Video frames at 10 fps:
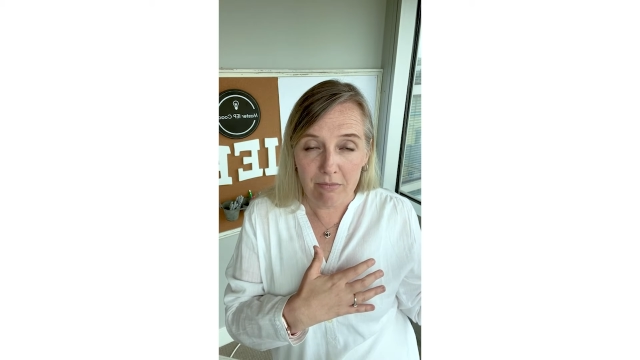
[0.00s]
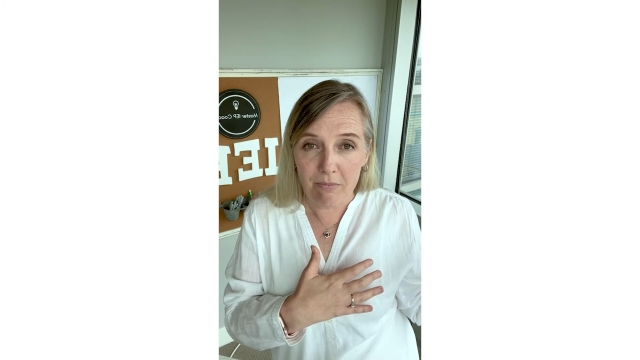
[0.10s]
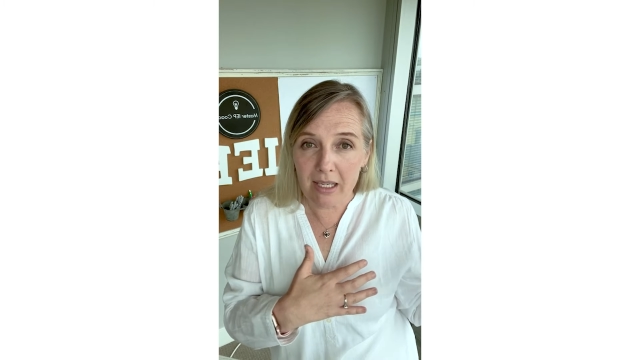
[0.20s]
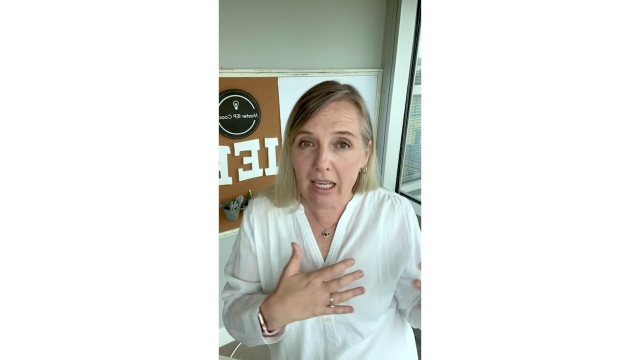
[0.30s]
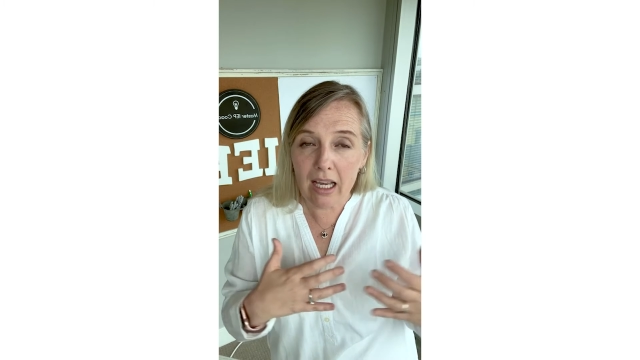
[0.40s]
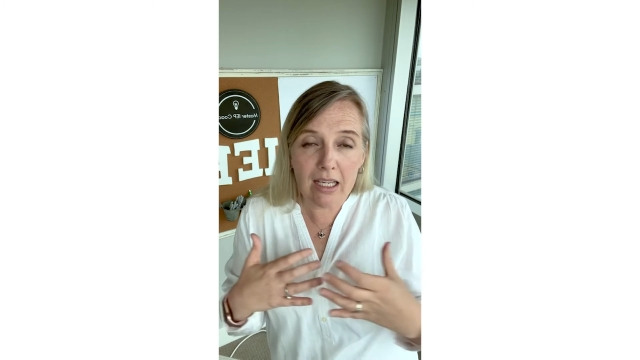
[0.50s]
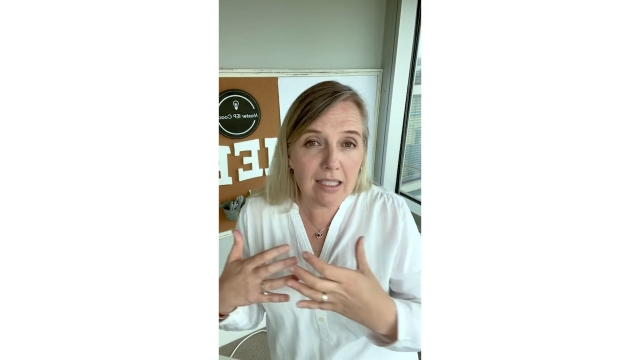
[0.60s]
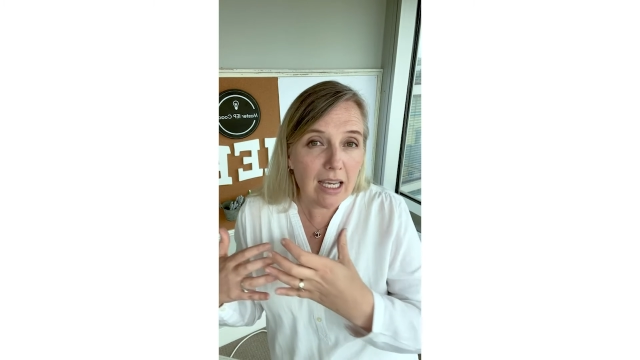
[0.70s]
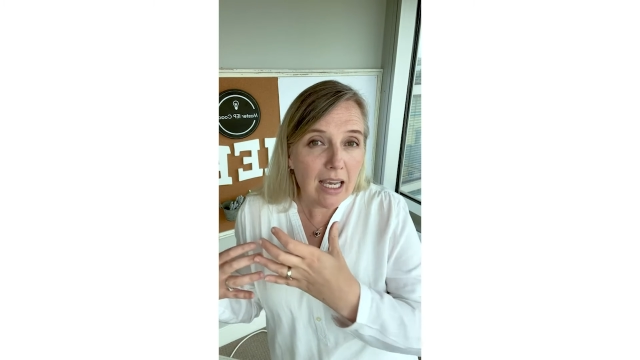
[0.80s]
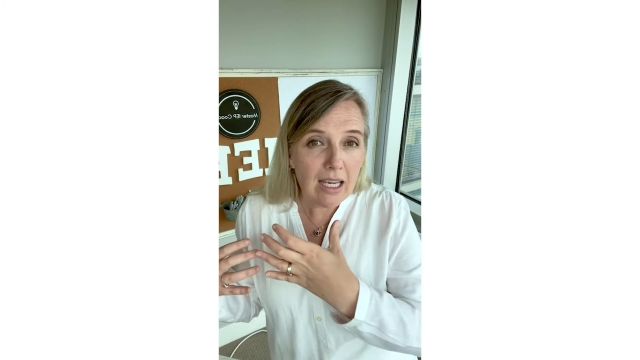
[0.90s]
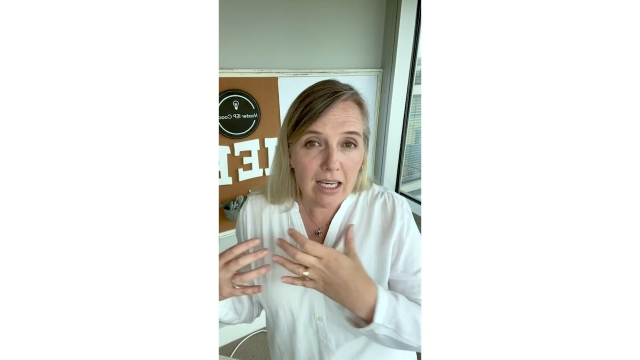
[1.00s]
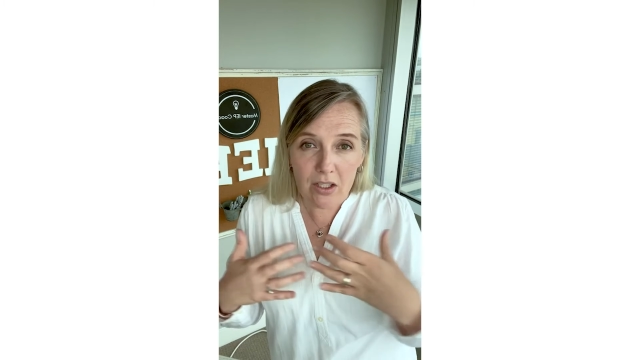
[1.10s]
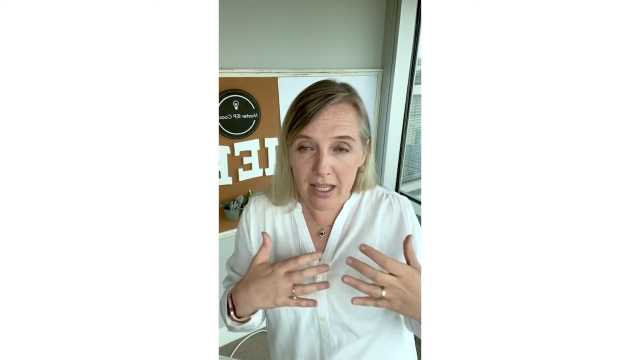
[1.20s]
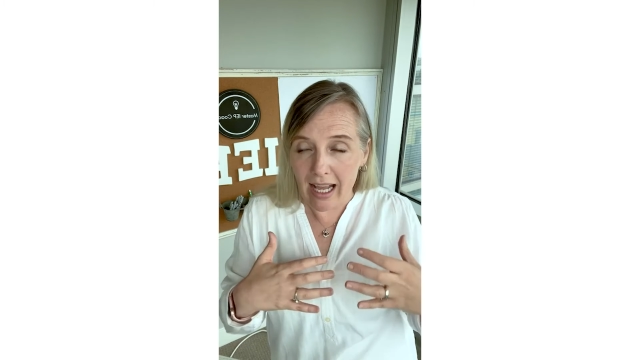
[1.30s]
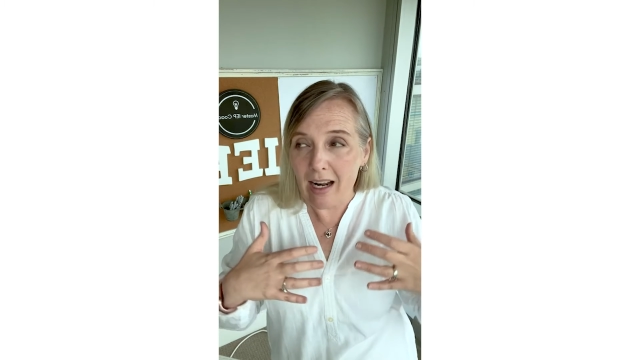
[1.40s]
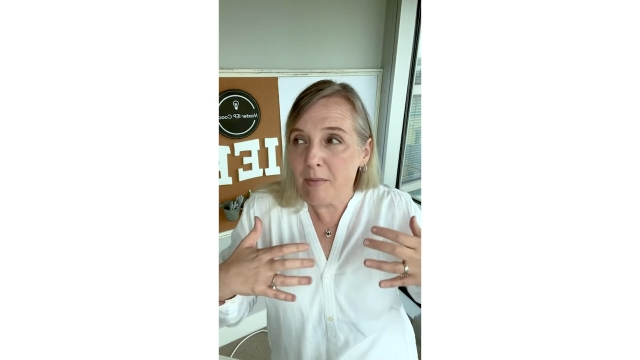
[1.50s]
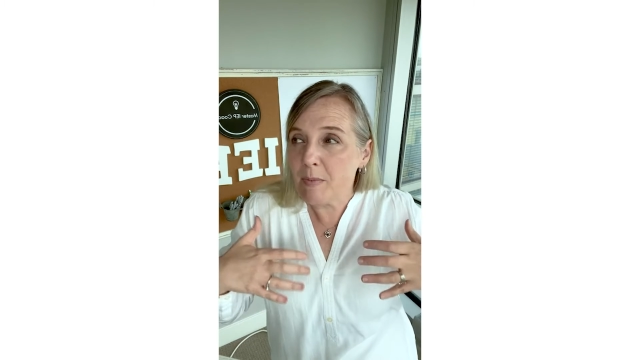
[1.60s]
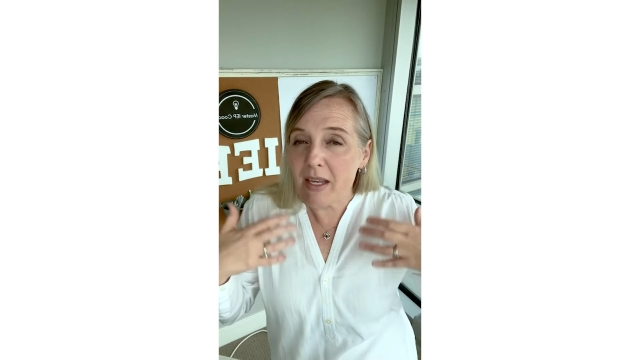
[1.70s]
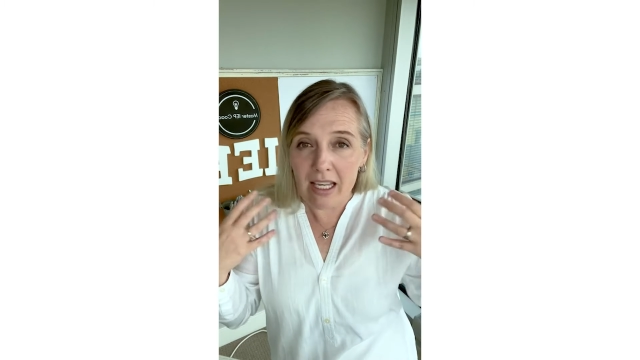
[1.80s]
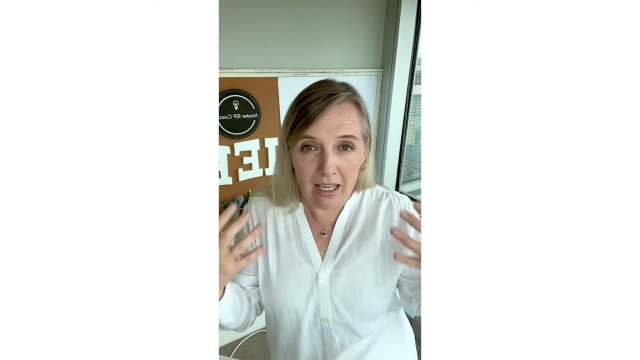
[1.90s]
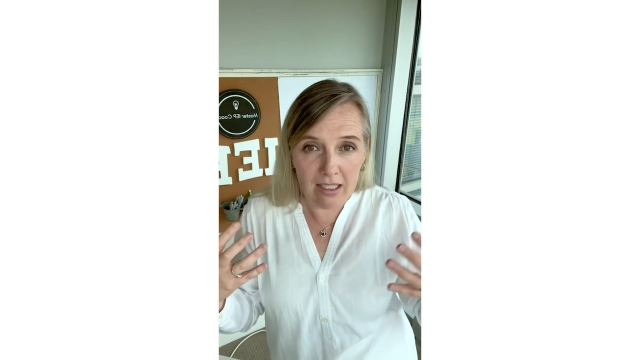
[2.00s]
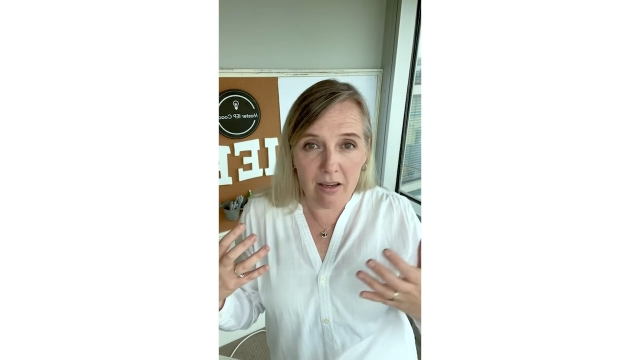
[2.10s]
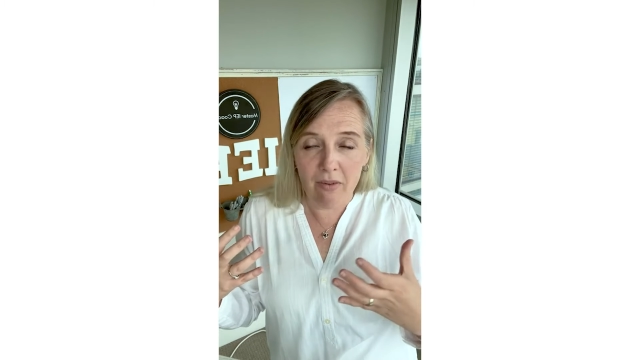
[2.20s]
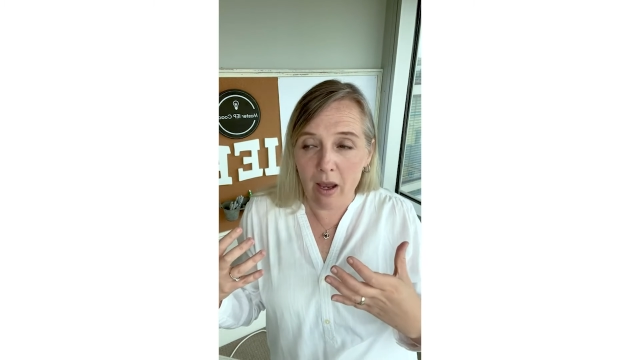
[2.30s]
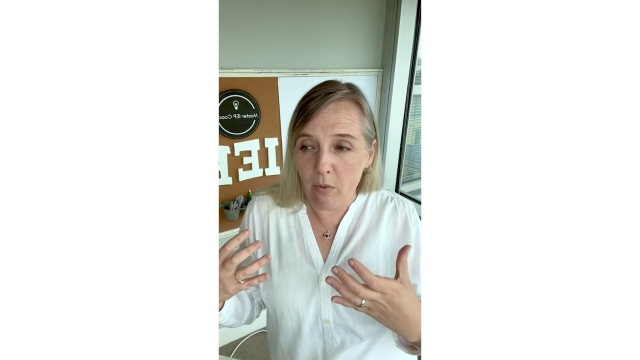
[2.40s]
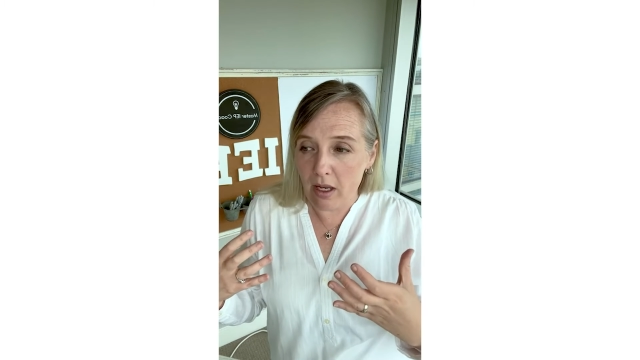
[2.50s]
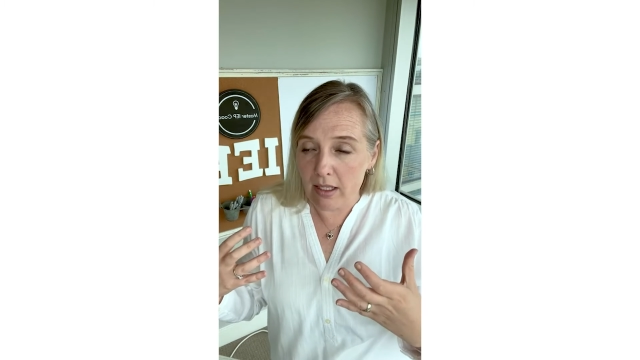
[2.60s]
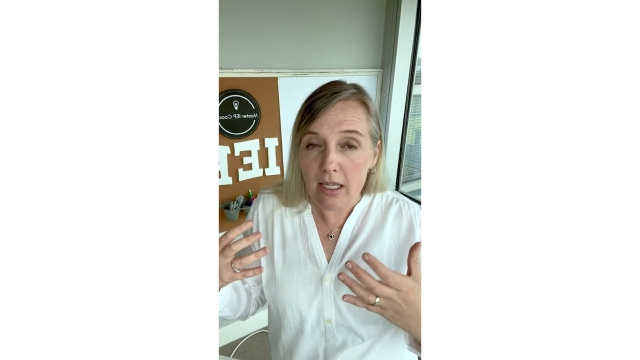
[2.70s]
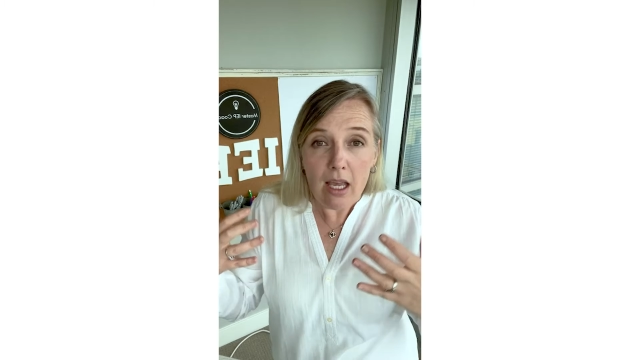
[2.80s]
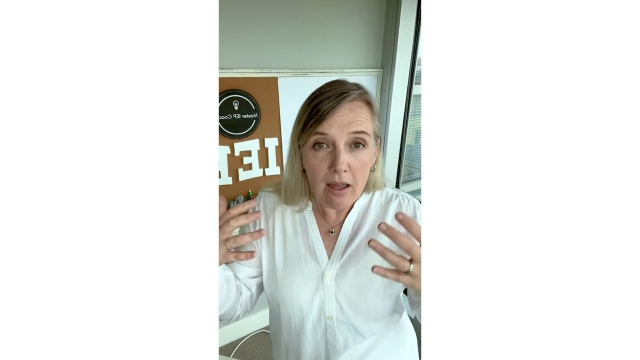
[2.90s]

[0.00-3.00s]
because and I'm speaking as if I was